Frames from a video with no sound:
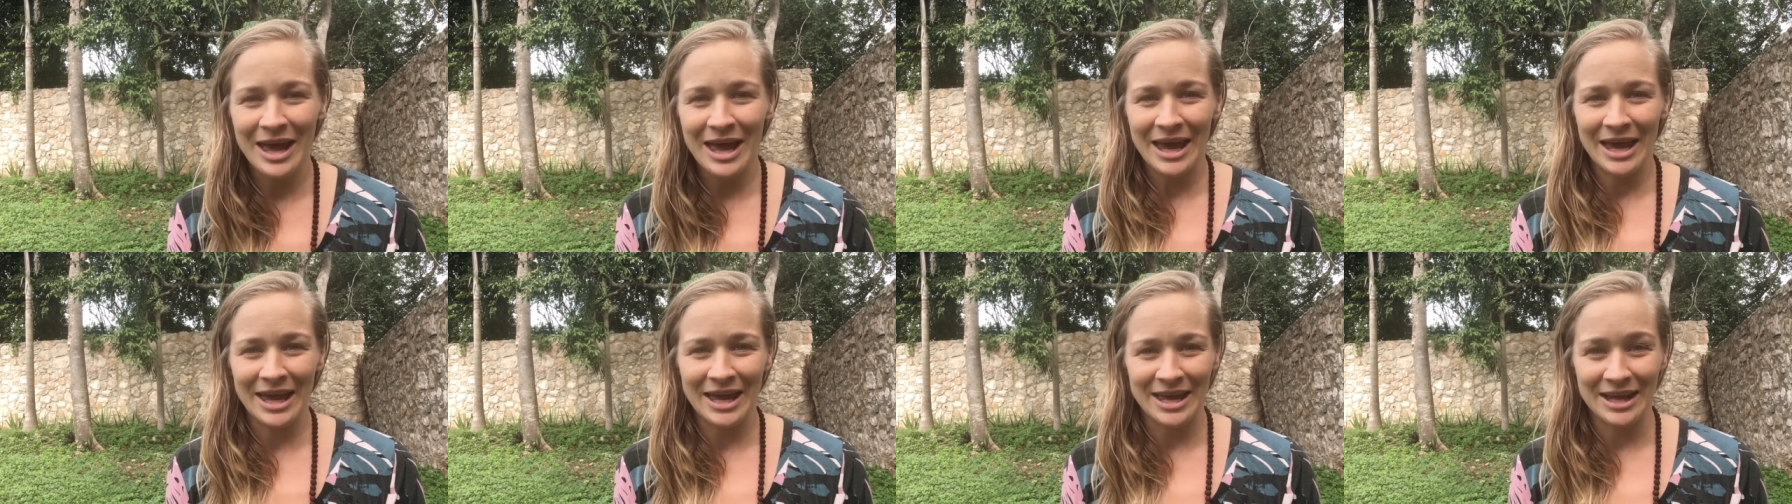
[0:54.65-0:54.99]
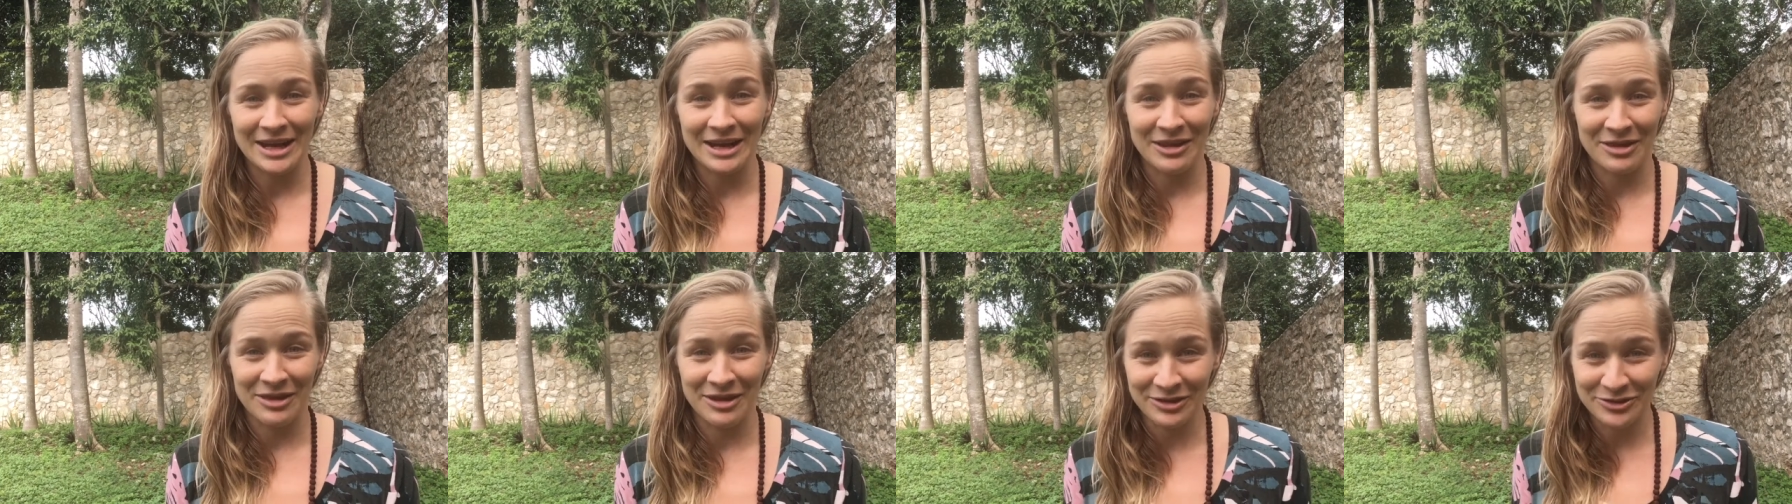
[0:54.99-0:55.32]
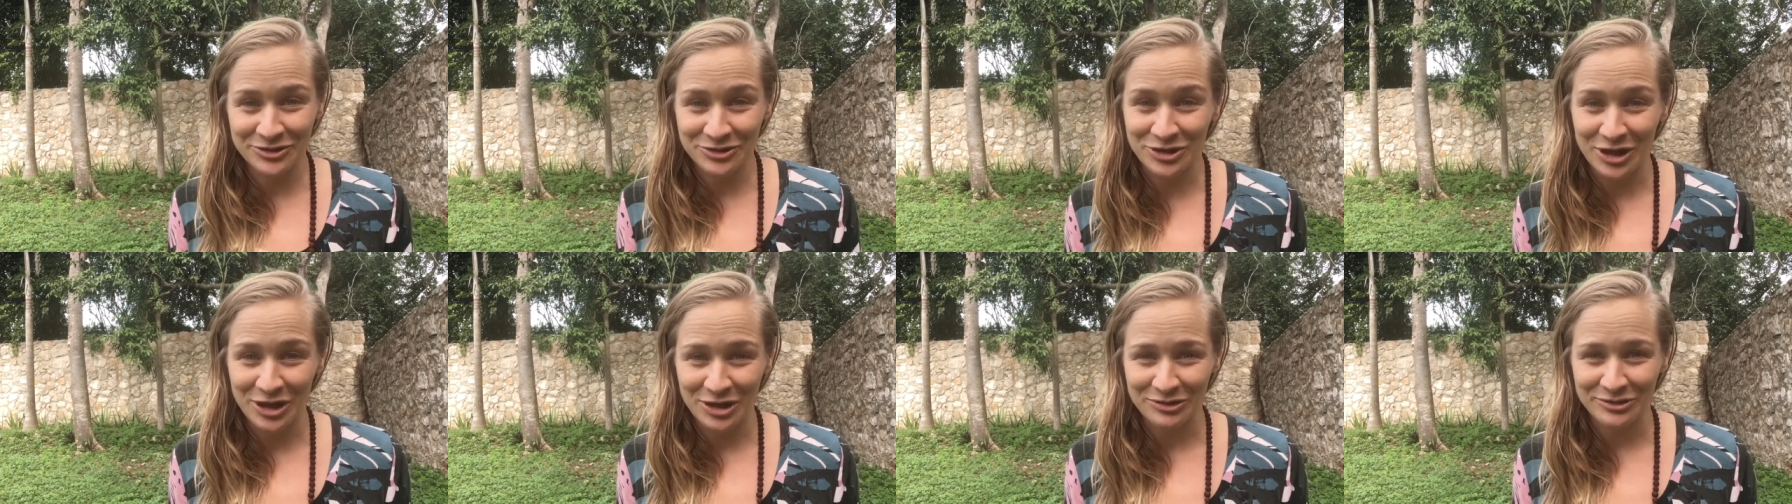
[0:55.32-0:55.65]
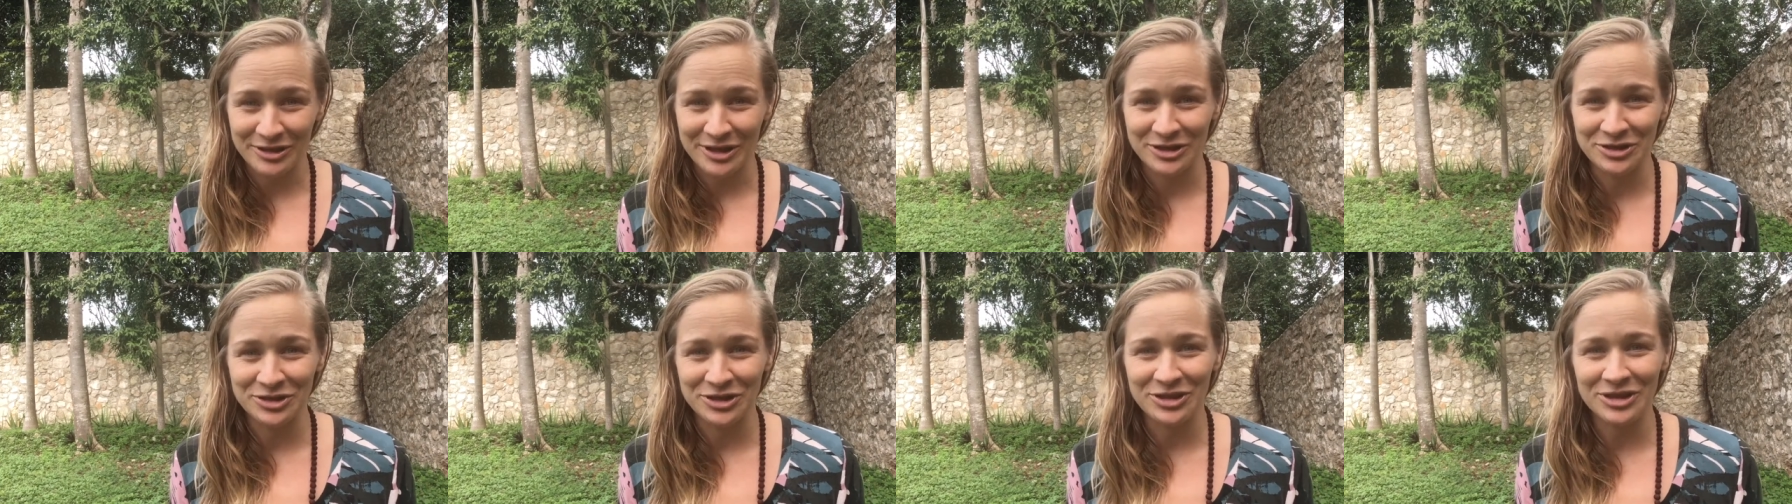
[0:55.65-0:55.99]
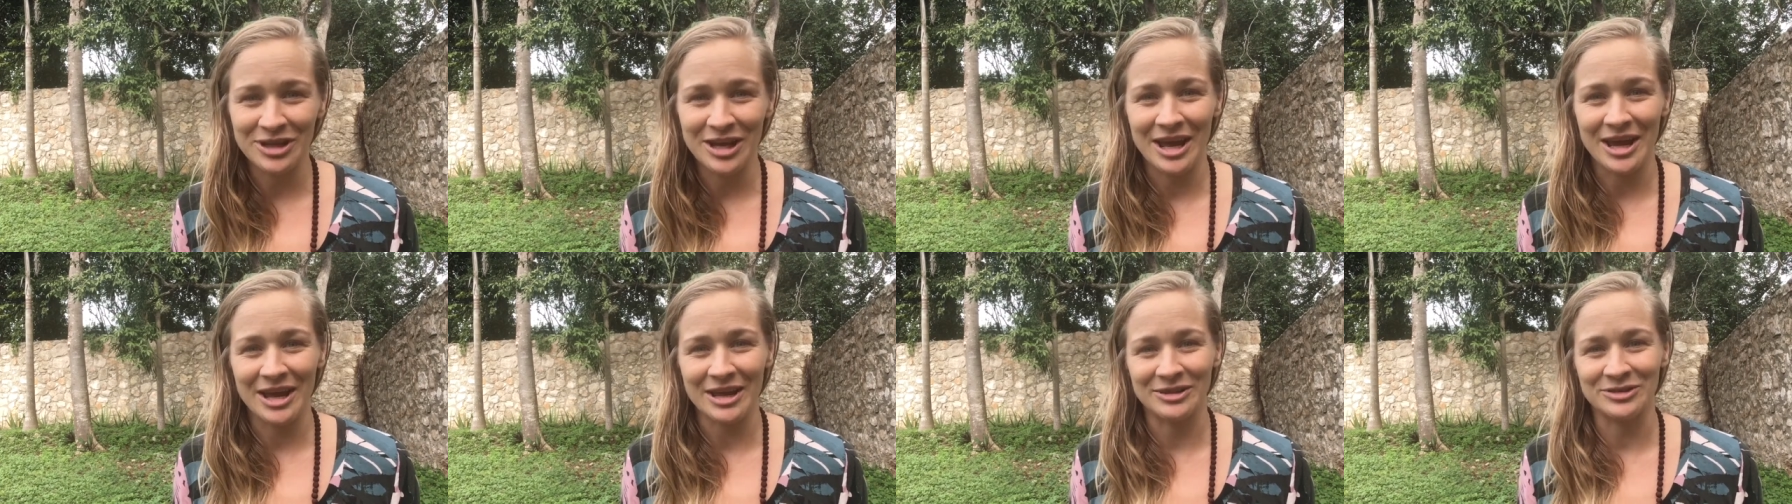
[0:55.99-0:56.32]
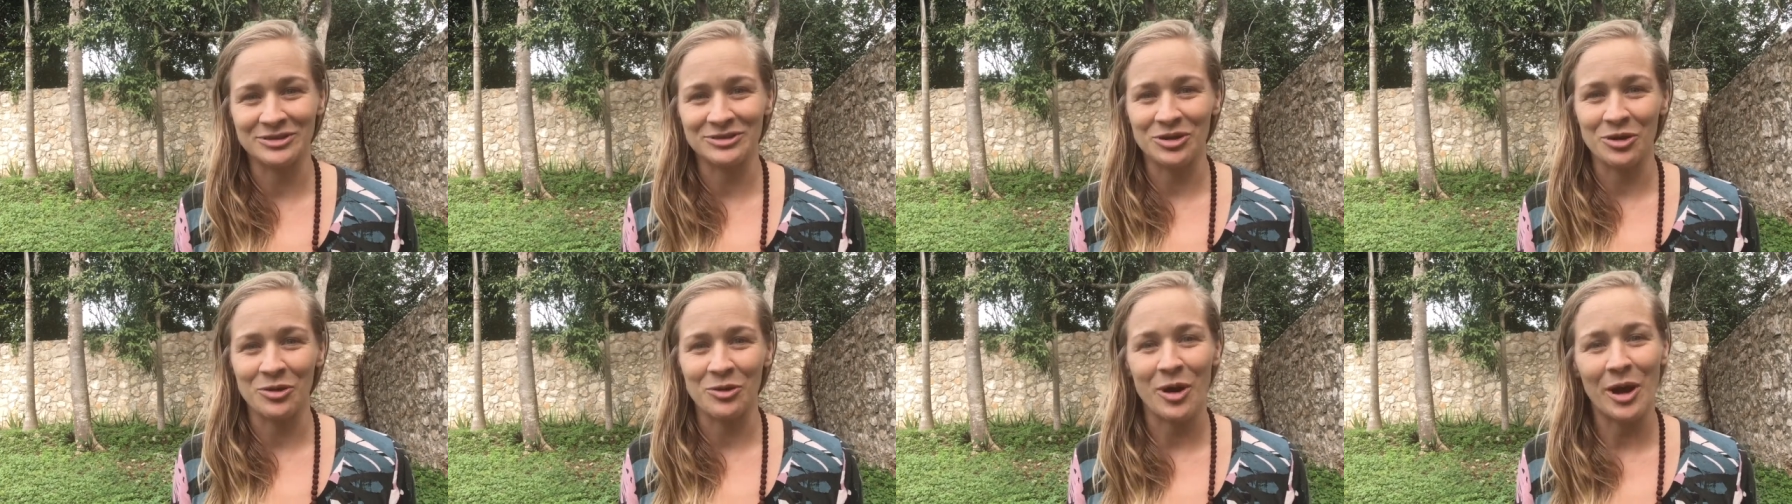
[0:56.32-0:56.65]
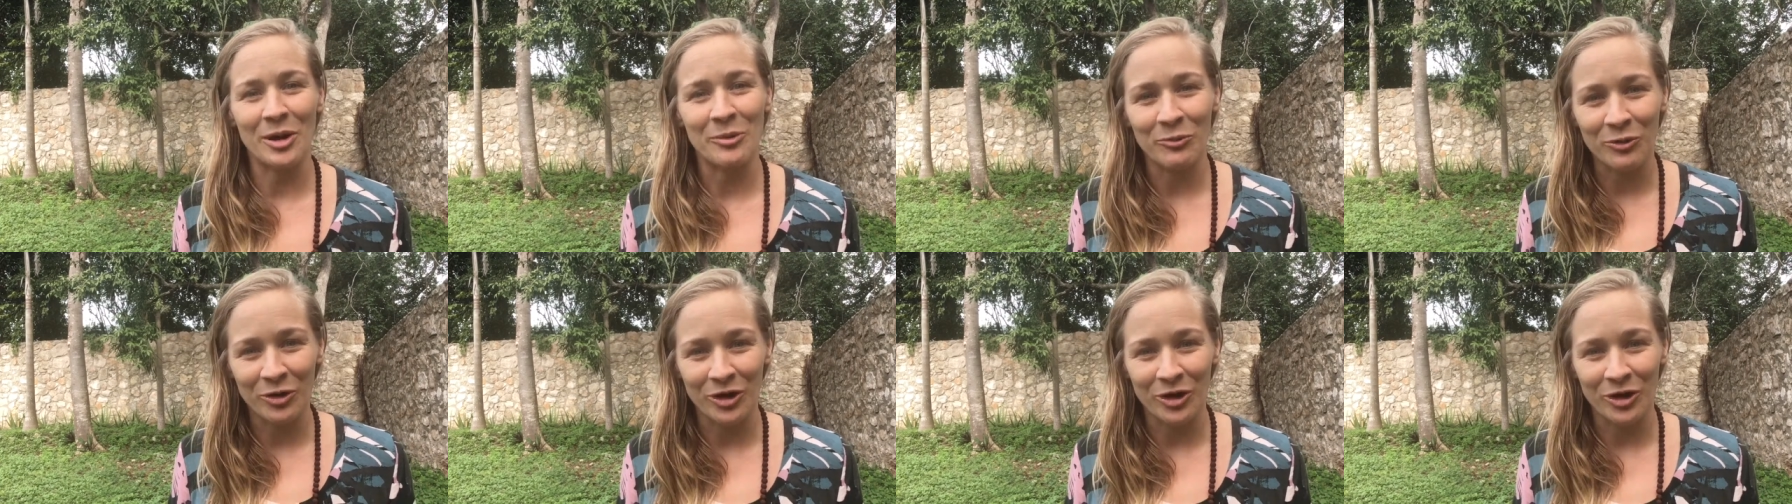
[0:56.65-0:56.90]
in this generation, and so I'm